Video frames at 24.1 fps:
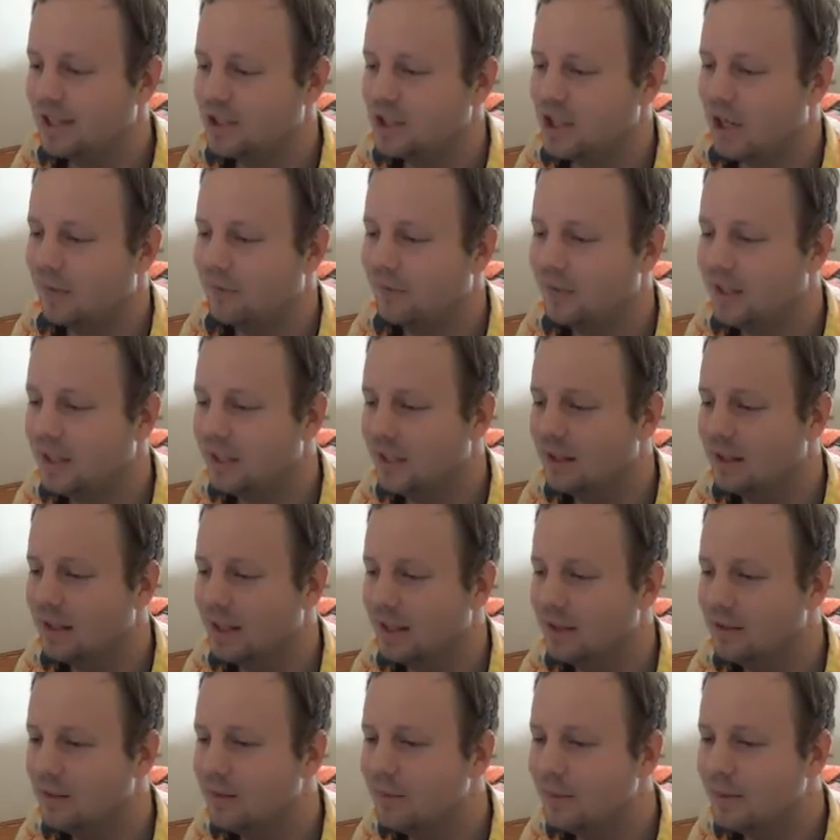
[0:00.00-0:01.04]
Shafigi
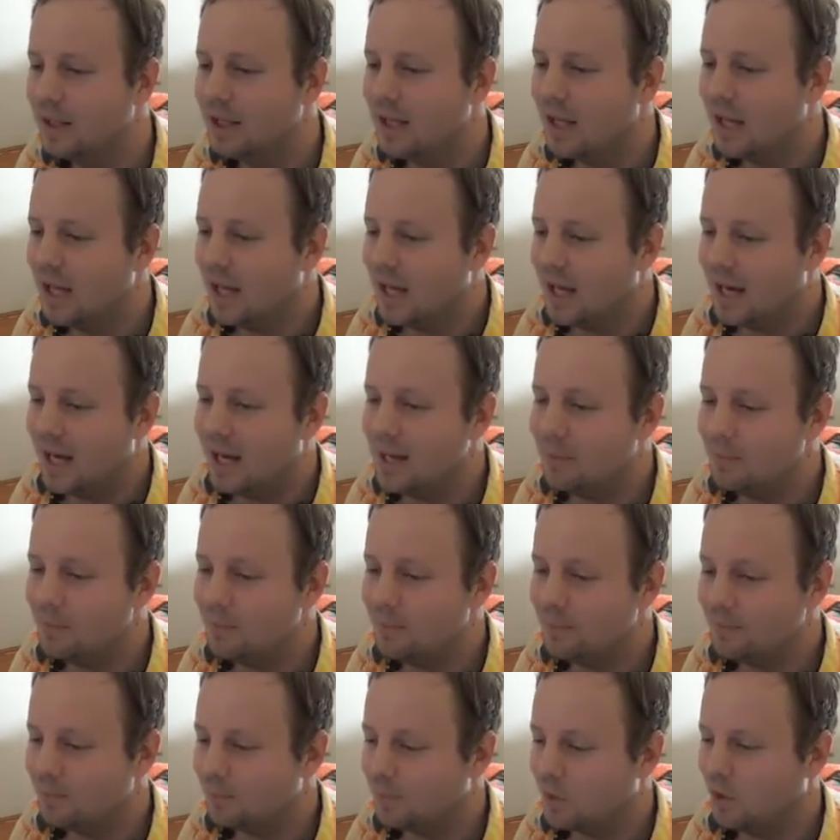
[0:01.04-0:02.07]
lin.
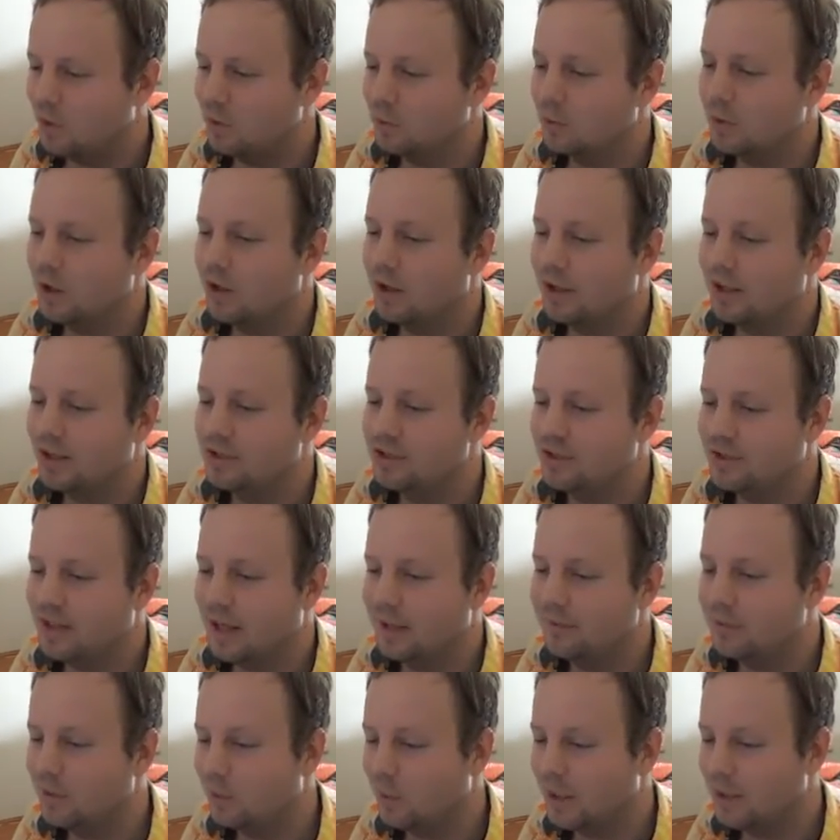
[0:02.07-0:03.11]
Oh god, I just
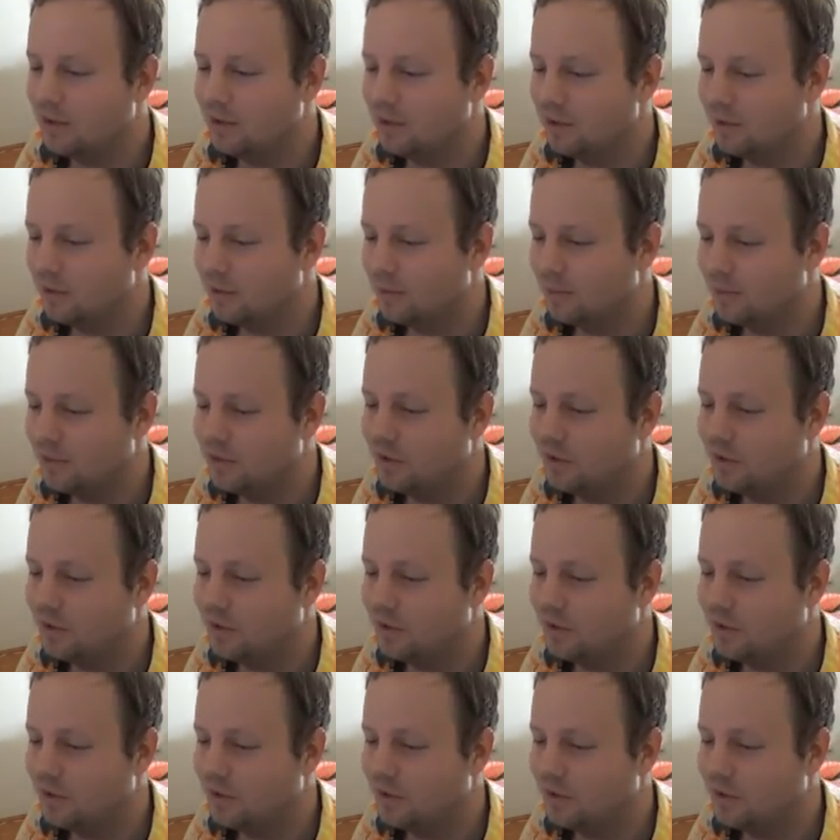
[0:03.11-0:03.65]
gave it away to you.